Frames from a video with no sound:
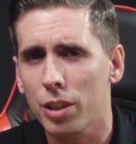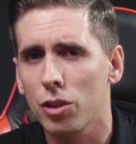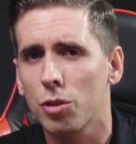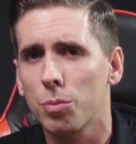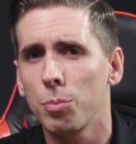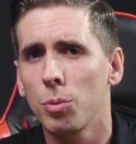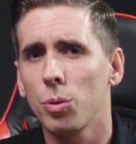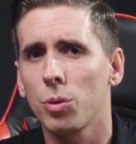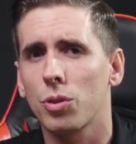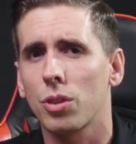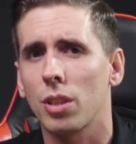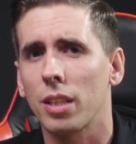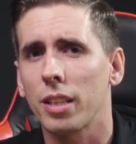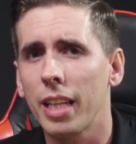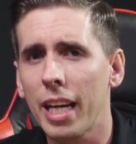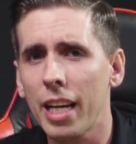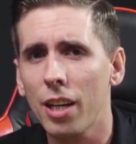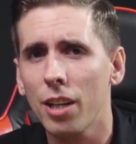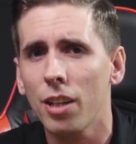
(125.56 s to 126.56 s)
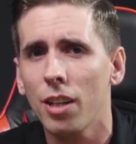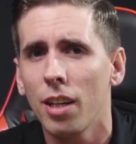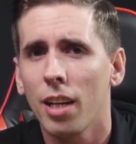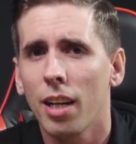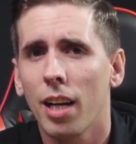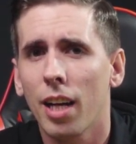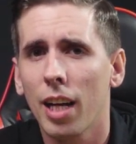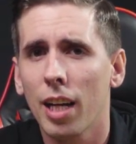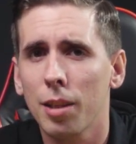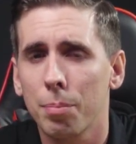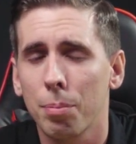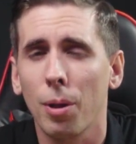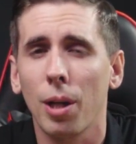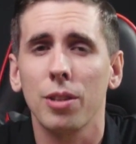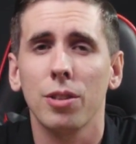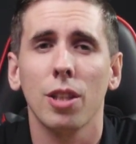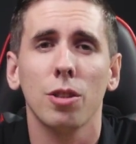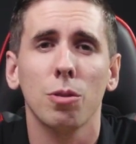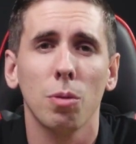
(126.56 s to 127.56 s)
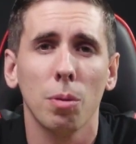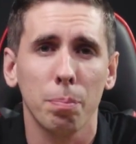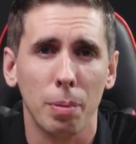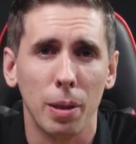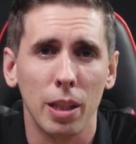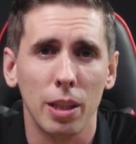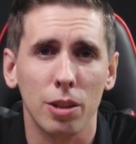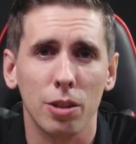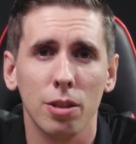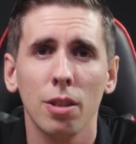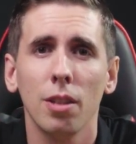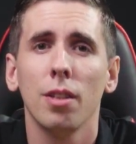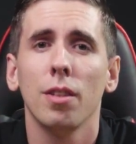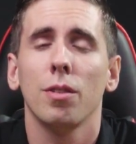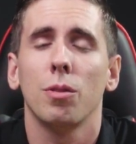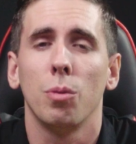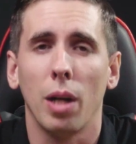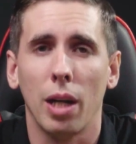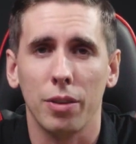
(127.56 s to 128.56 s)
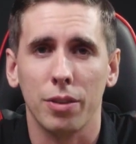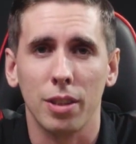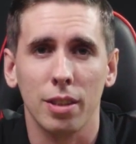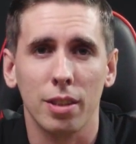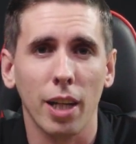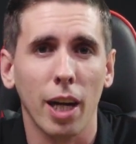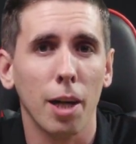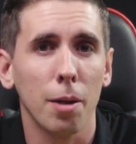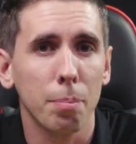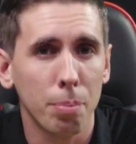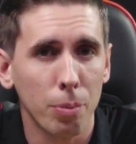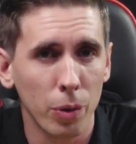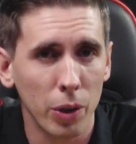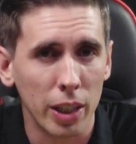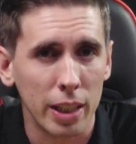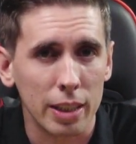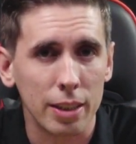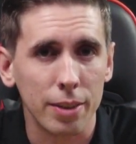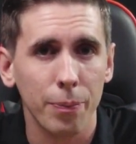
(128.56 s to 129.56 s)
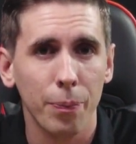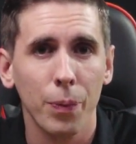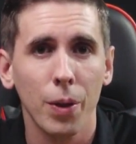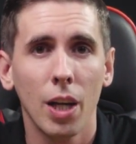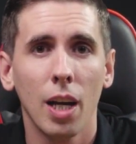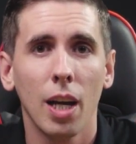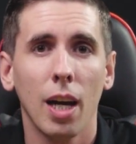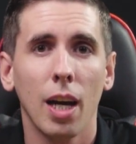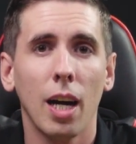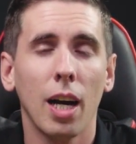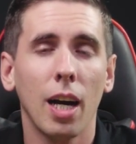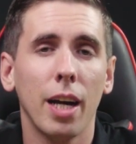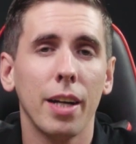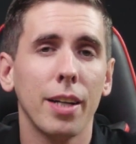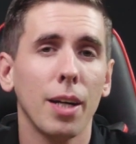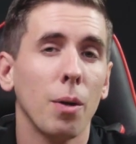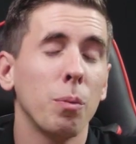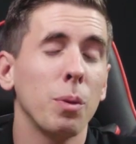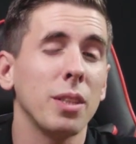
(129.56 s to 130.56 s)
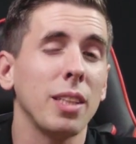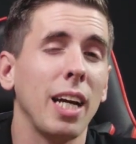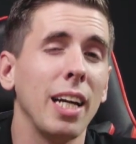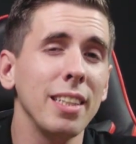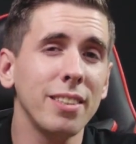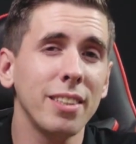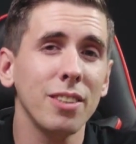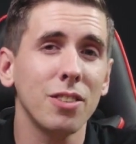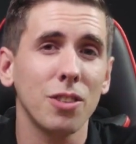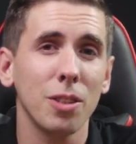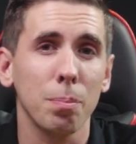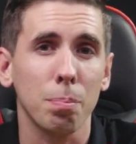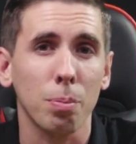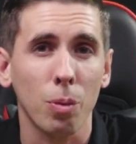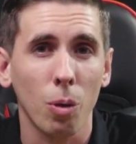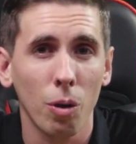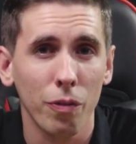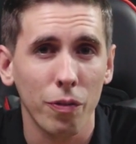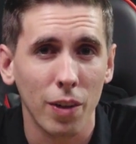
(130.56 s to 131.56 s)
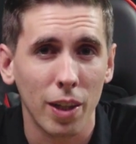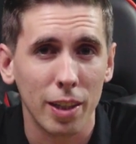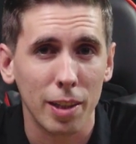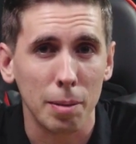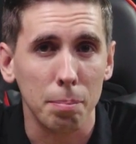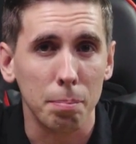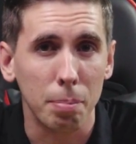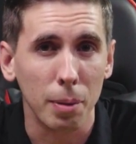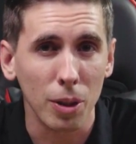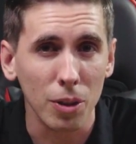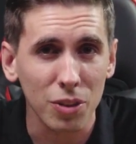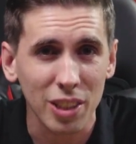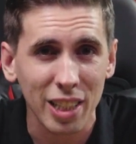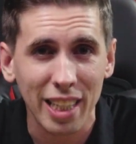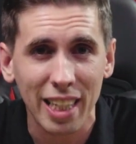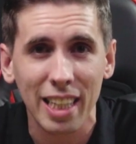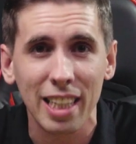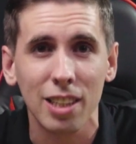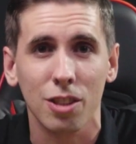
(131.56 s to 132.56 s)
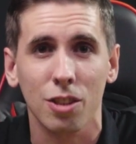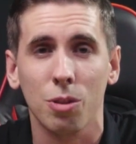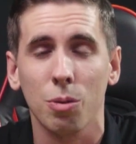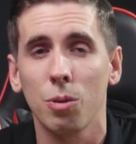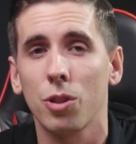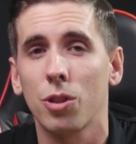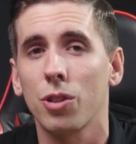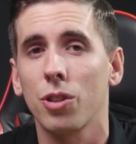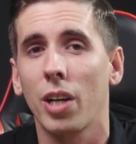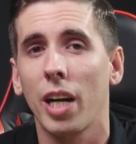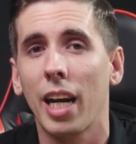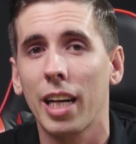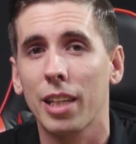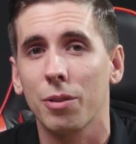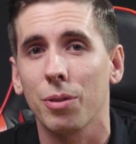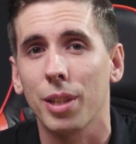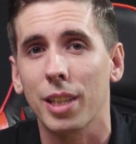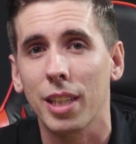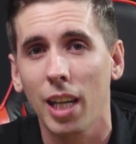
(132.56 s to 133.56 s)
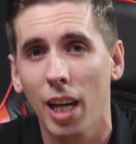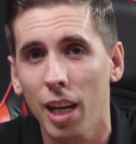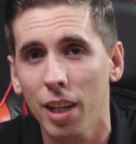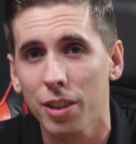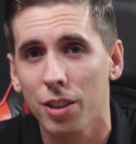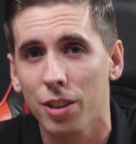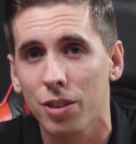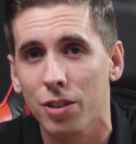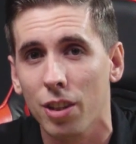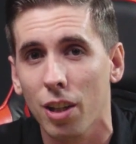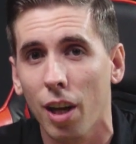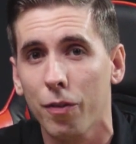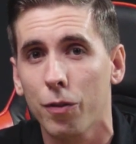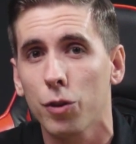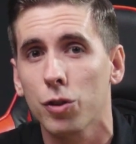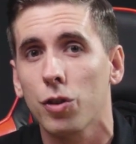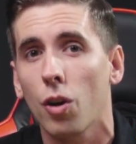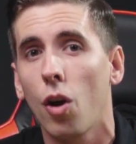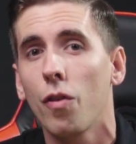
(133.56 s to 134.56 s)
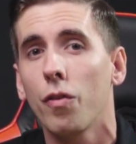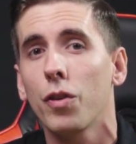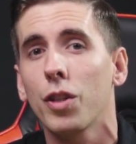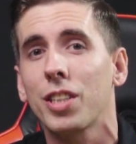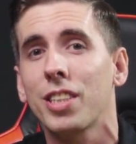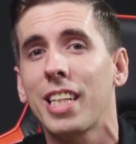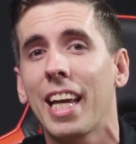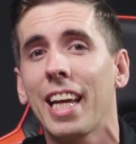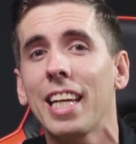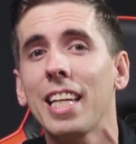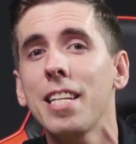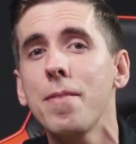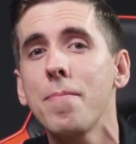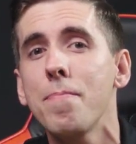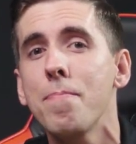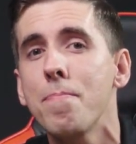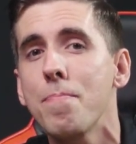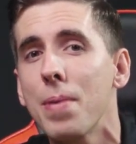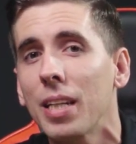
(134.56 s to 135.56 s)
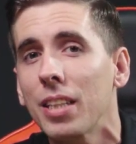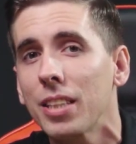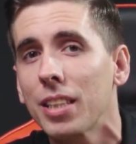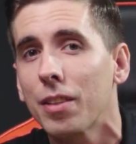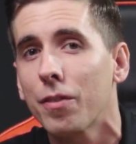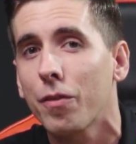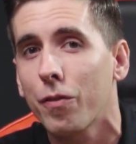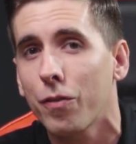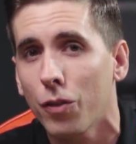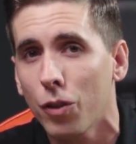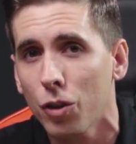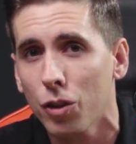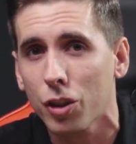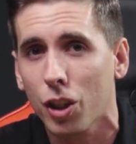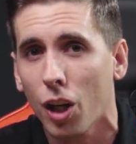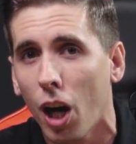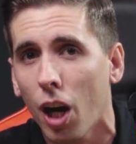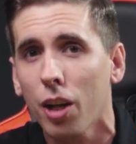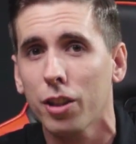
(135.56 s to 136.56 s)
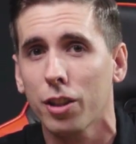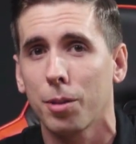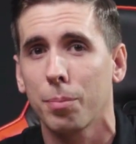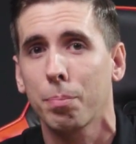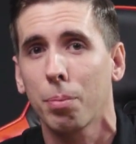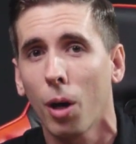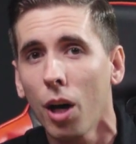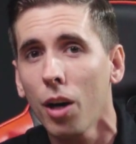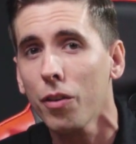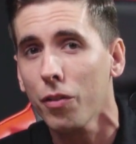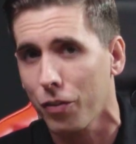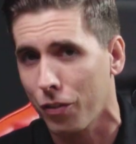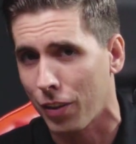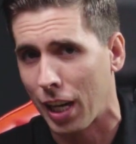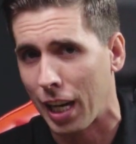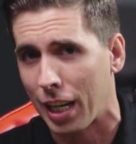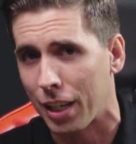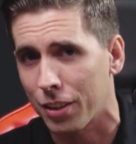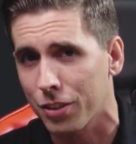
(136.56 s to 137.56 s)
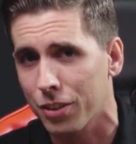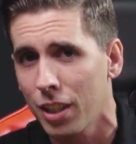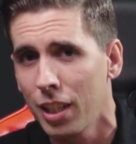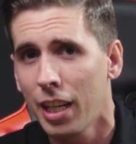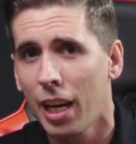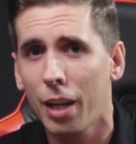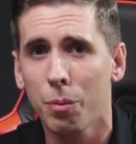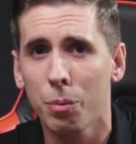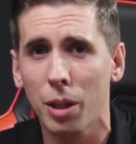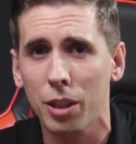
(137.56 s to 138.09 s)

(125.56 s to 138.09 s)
then smooths the layer, and the process repeats throughout the entire print. Now, with ICC profiling built in to ensure accurate colors, it offers over 10 million full-color profiles at a